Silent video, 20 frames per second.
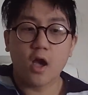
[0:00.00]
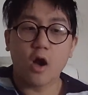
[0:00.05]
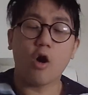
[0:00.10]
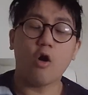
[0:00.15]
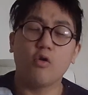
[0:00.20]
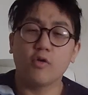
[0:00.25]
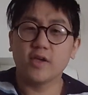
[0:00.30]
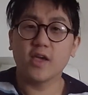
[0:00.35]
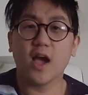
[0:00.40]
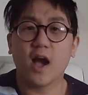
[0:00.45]

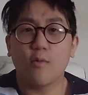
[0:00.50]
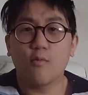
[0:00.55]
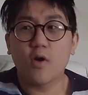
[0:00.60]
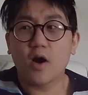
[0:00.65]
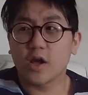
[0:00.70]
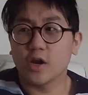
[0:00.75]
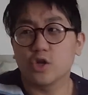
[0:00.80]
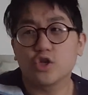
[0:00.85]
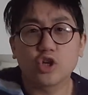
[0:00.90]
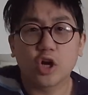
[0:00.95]
Oh yeah, I'm
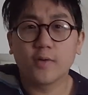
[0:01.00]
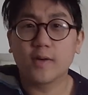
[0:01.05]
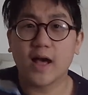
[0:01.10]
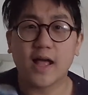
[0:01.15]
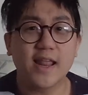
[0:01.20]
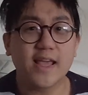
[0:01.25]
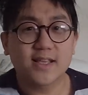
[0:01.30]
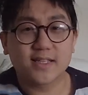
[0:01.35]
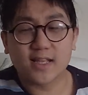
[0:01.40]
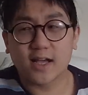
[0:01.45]
working a job.
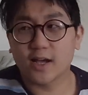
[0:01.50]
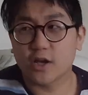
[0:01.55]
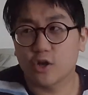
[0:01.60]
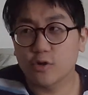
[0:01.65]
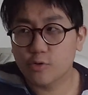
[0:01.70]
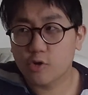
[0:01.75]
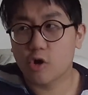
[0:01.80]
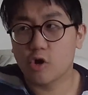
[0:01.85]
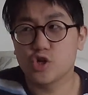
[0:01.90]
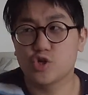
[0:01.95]
At least I
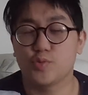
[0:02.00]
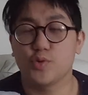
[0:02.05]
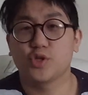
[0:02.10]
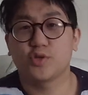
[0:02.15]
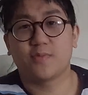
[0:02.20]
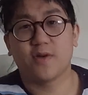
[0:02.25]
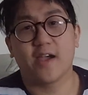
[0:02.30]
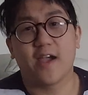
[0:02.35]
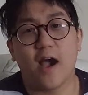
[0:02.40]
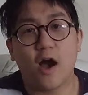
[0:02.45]
could contribute
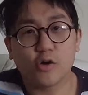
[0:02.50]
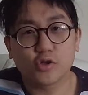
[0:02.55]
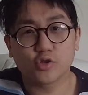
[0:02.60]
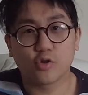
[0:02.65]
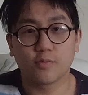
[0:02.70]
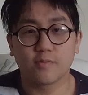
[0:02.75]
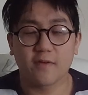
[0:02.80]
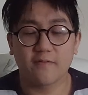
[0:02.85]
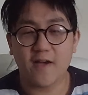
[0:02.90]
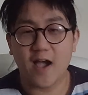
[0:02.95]
to my
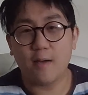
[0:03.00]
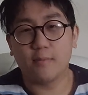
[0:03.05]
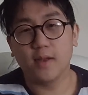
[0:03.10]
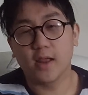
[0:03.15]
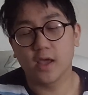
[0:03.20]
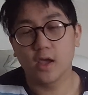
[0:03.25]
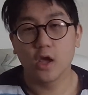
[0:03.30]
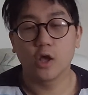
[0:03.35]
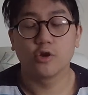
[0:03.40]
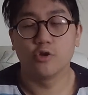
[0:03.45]
household, my
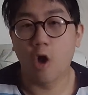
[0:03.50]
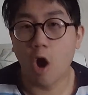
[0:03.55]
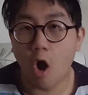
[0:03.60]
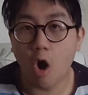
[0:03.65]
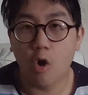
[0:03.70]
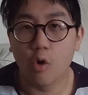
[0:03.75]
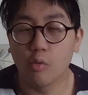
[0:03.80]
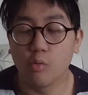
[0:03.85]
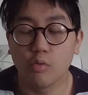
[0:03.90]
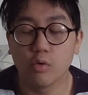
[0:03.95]
family.
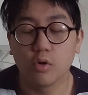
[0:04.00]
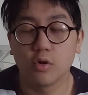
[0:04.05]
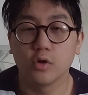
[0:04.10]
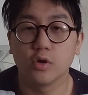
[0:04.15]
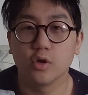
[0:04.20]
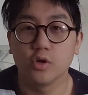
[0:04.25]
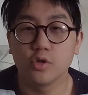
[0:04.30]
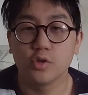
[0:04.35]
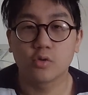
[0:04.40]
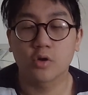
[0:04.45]
No,
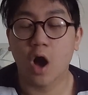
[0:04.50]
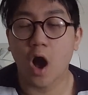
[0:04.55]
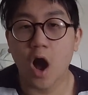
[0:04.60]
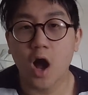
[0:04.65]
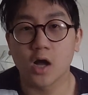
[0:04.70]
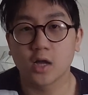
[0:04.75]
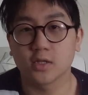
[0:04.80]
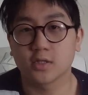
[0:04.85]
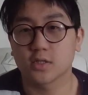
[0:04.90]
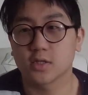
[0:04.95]
you
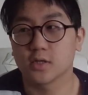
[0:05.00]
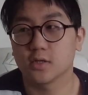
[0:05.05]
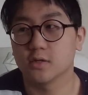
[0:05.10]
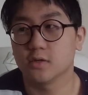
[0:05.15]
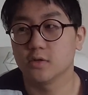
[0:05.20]
can't.